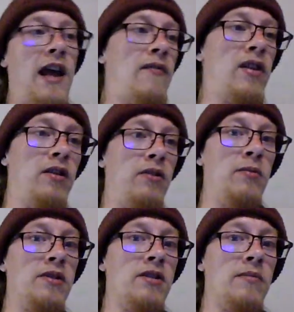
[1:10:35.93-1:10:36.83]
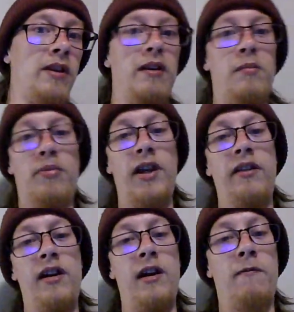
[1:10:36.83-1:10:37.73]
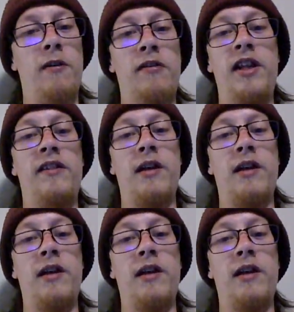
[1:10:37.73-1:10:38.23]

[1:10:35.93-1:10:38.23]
having to do with something completely differently.